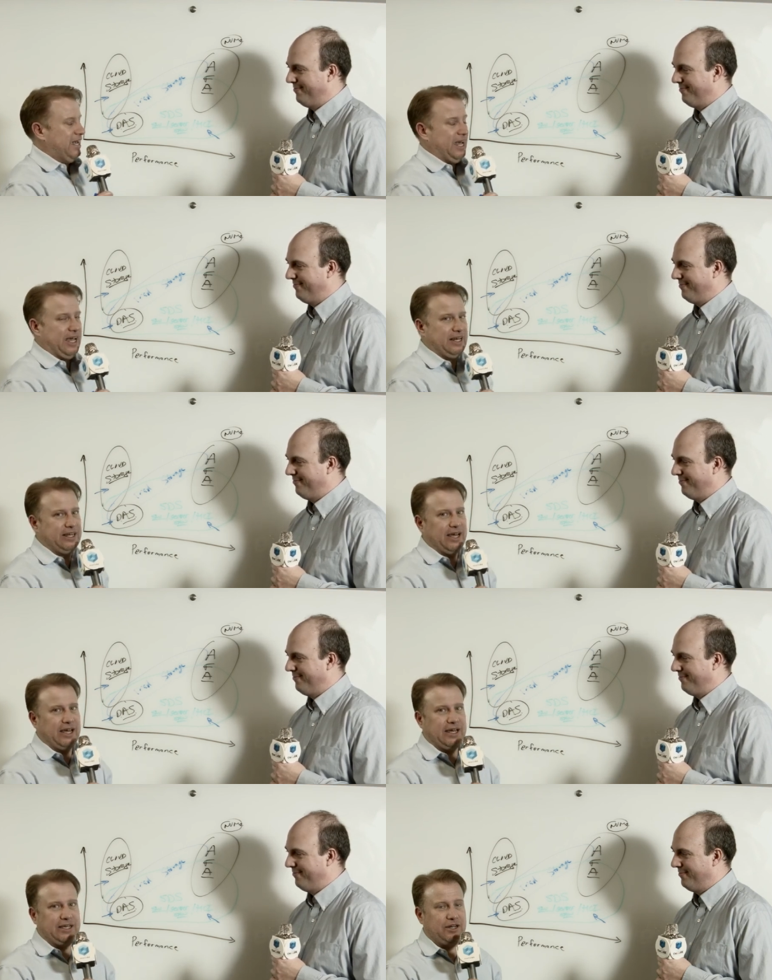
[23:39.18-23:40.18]
Speaker 1: And
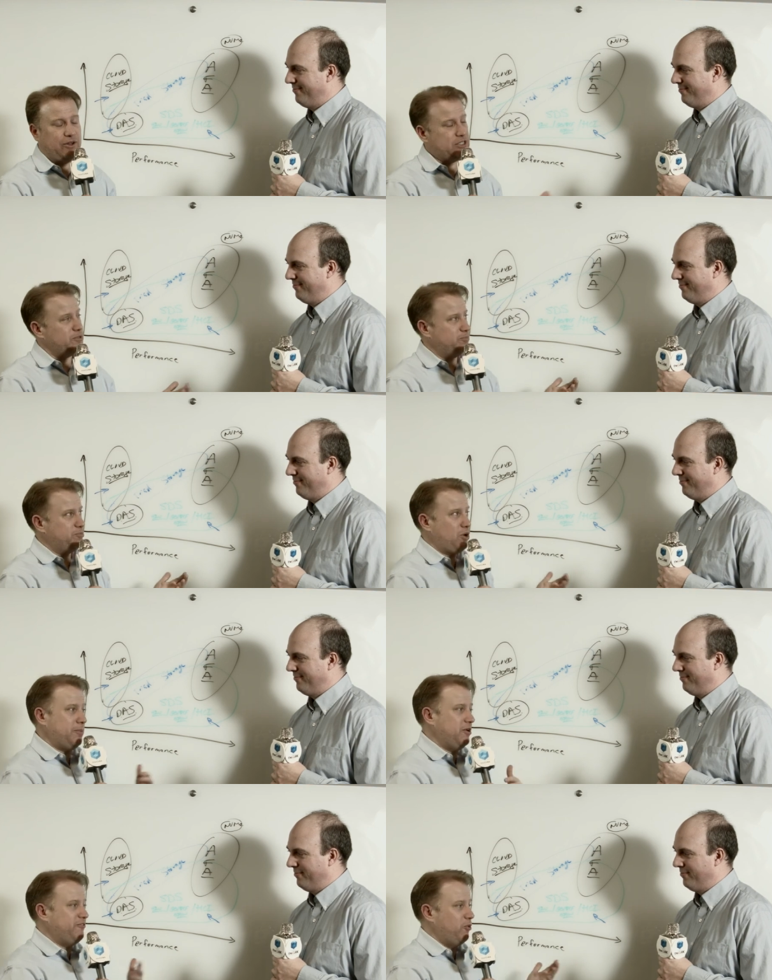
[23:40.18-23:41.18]
uh, you know that's a
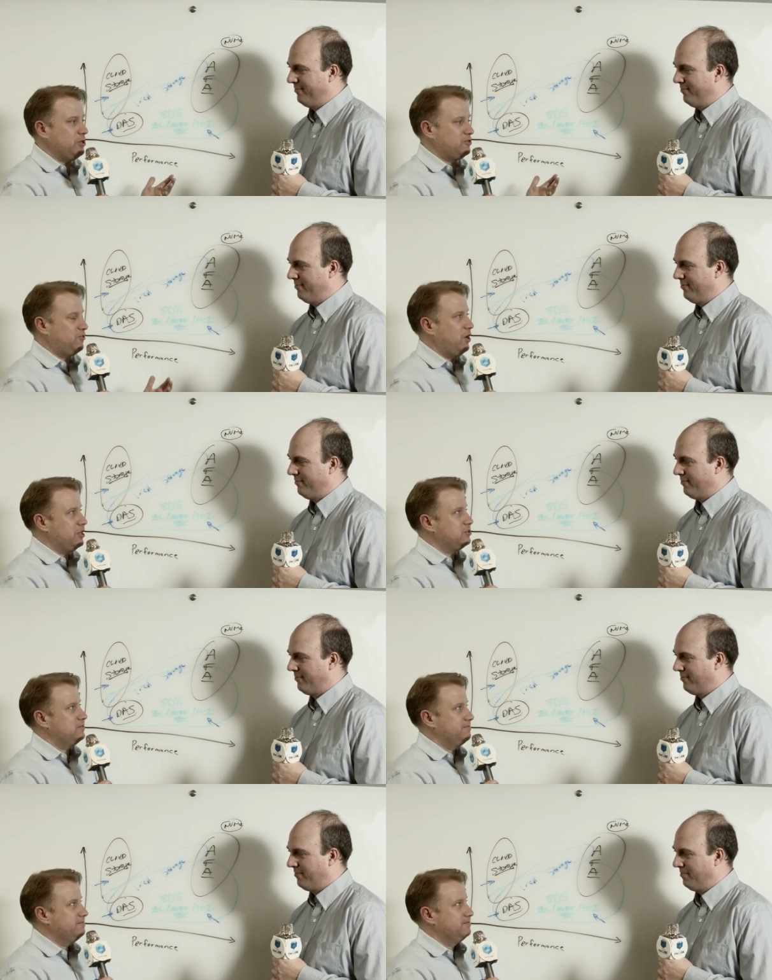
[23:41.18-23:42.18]
primary focus for us.
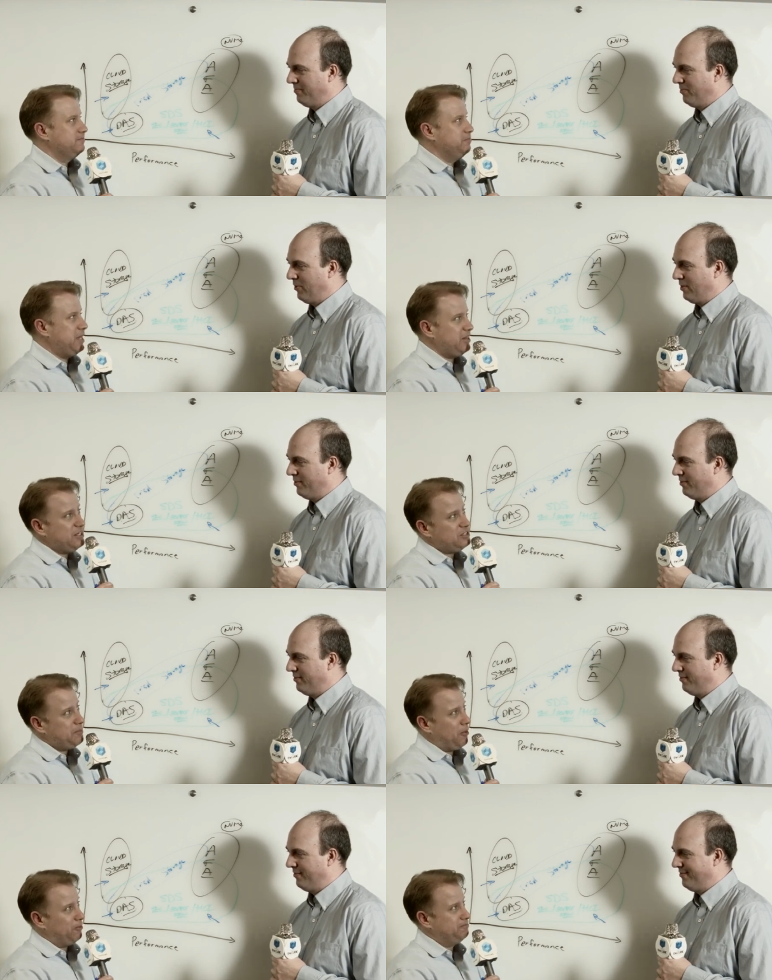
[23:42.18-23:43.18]
Make things
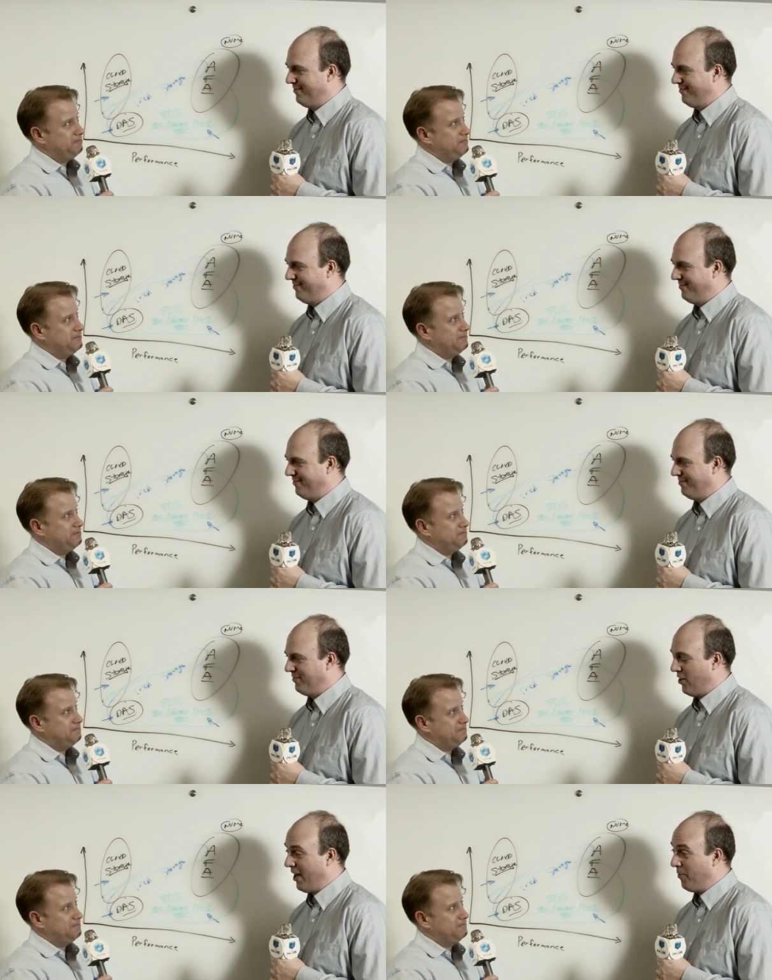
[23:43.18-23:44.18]
simple.
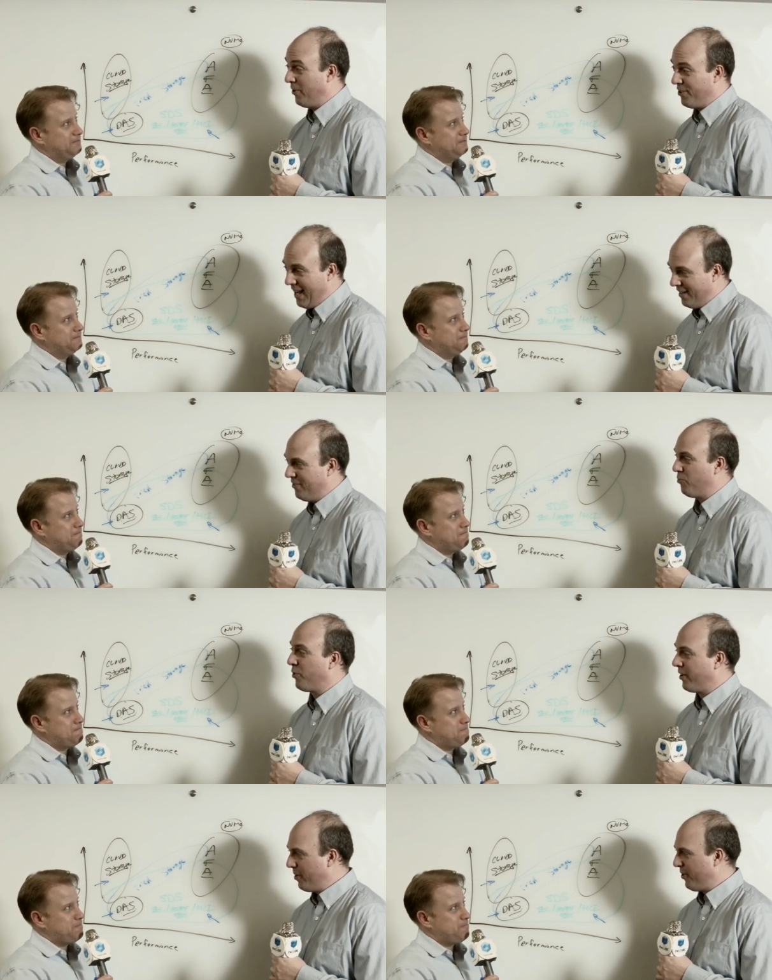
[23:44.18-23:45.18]
All right. Well, Chad,
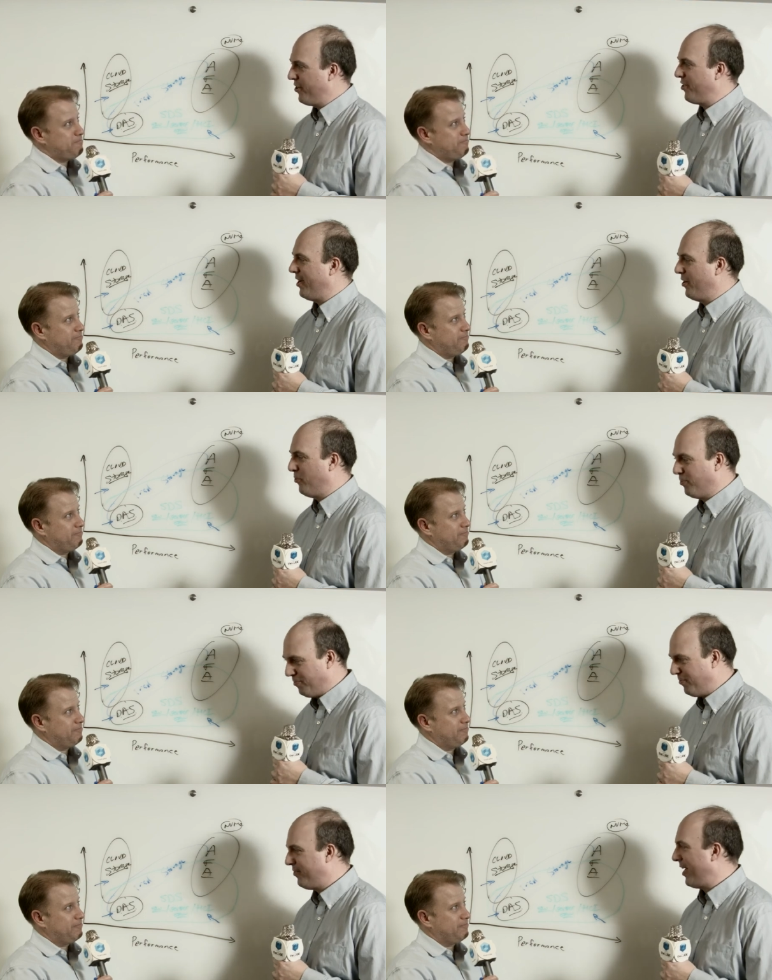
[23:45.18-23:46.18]
Speaker 2: really appreciate you
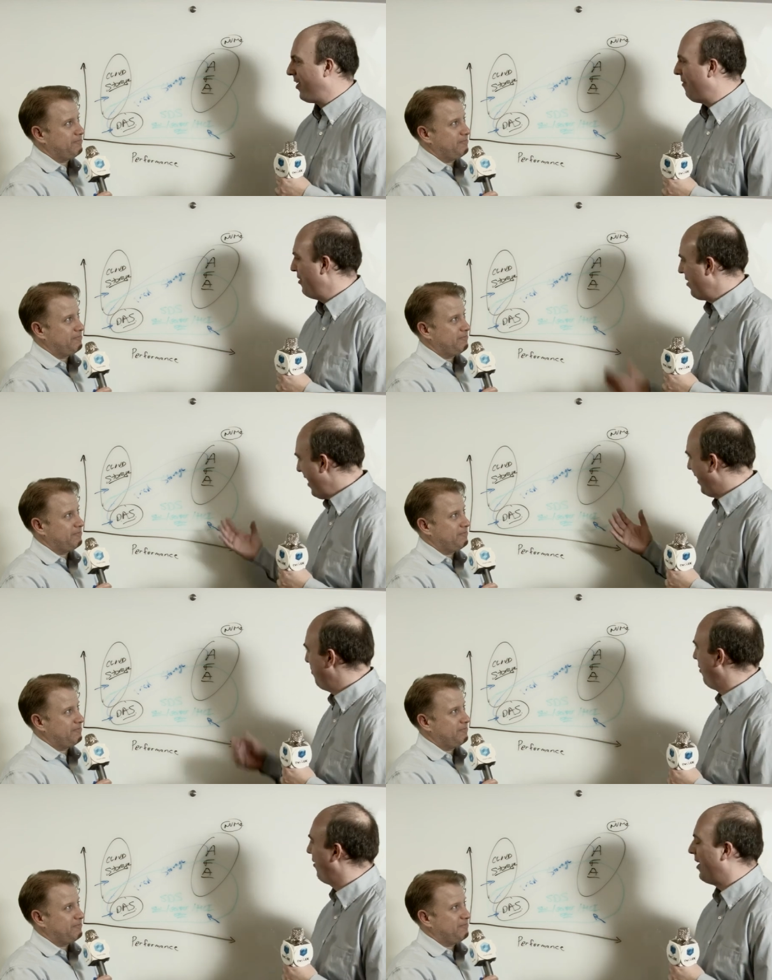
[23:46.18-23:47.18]
taking off the jacket,
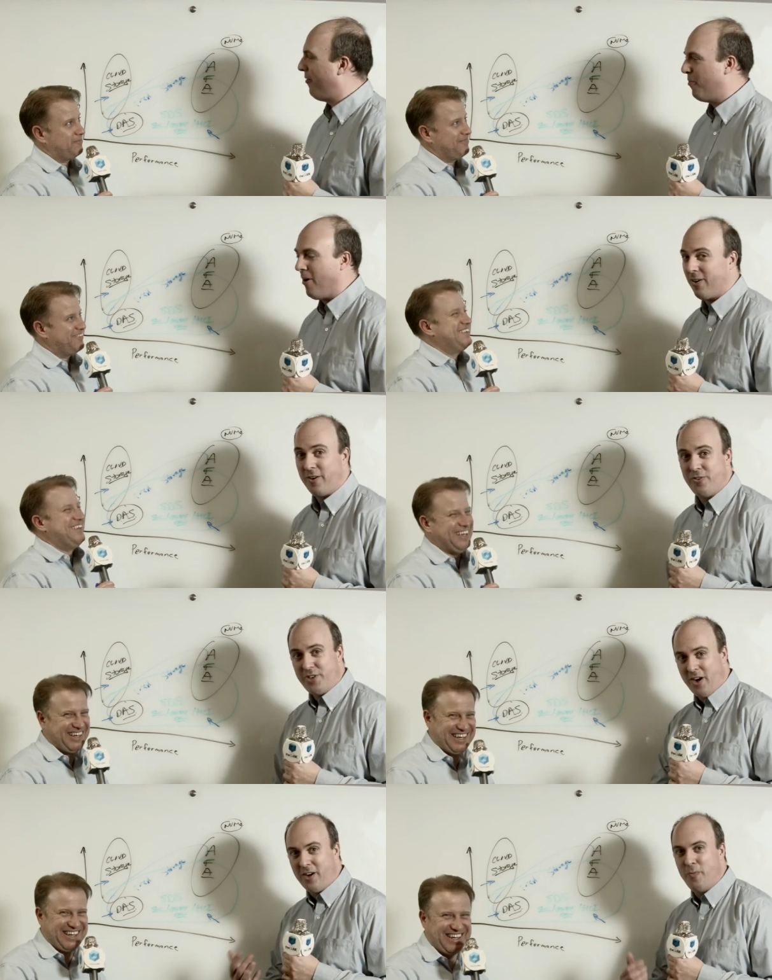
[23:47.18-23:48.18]
pulling out the markers,
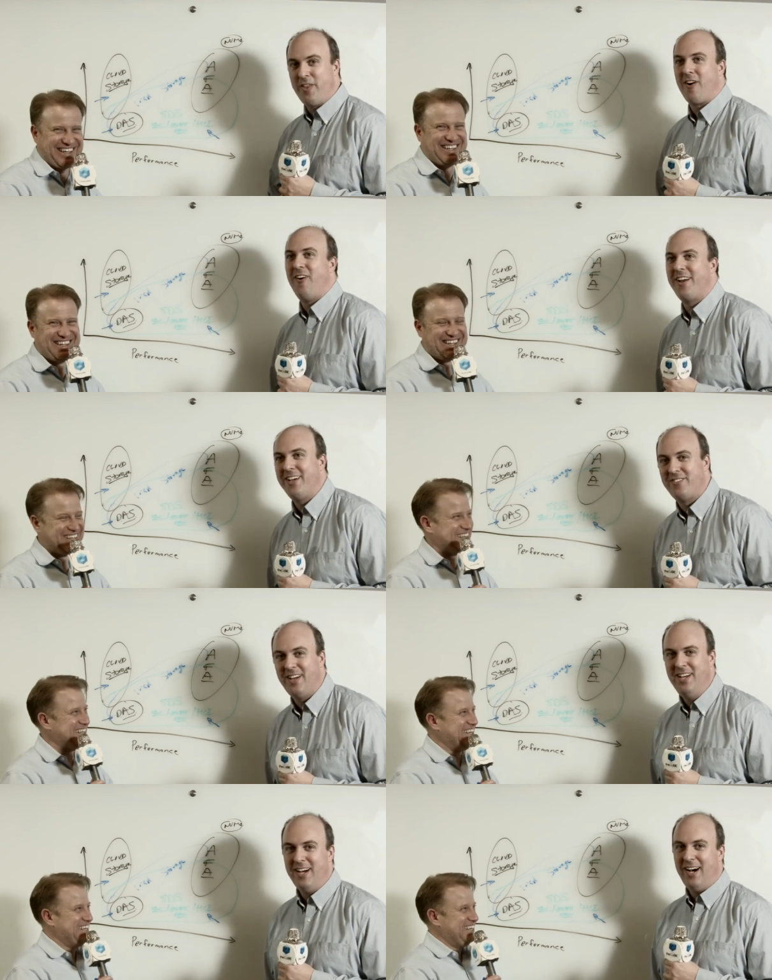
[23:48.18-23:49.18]
sharing with our audience.
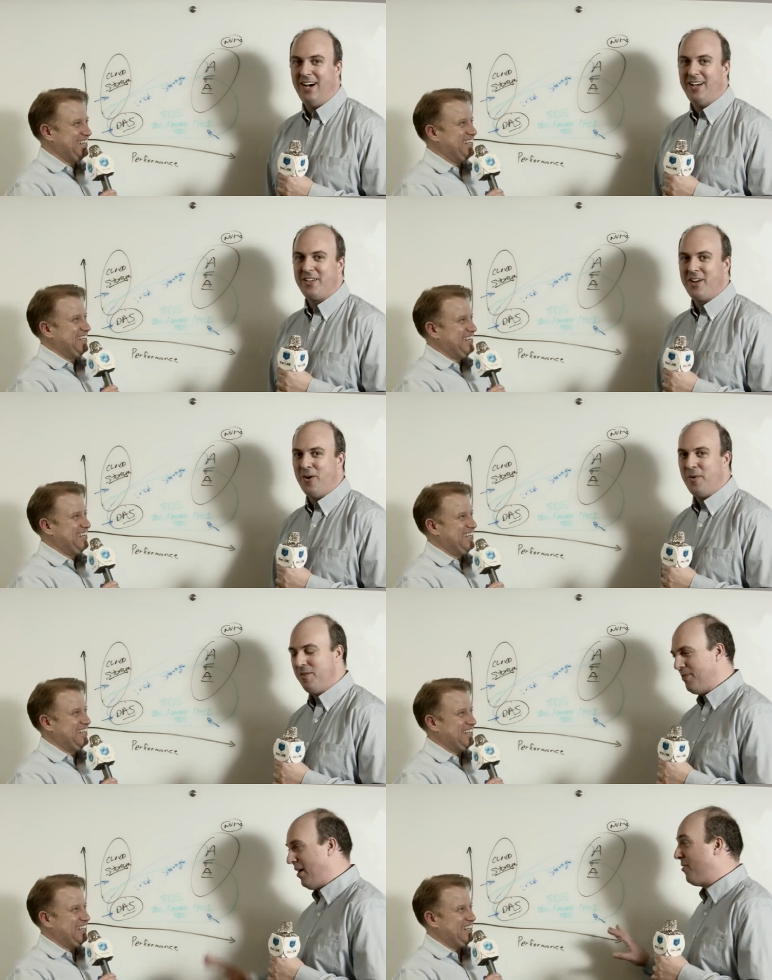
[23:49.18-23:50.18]
Uh, you know
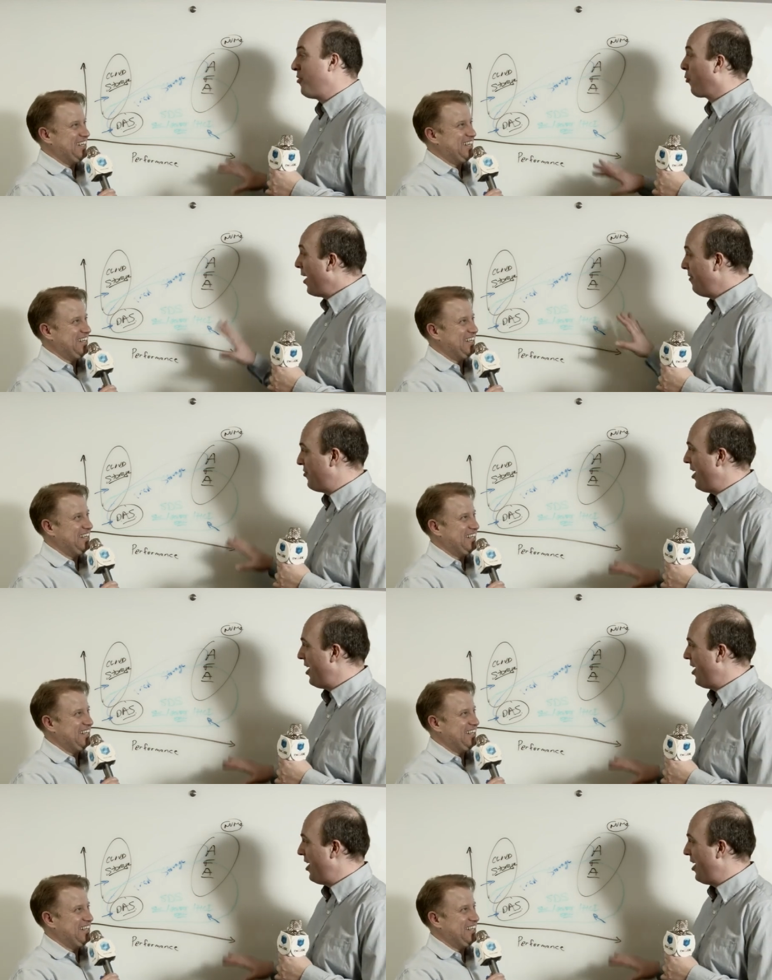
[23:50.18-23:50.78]
the, the rate of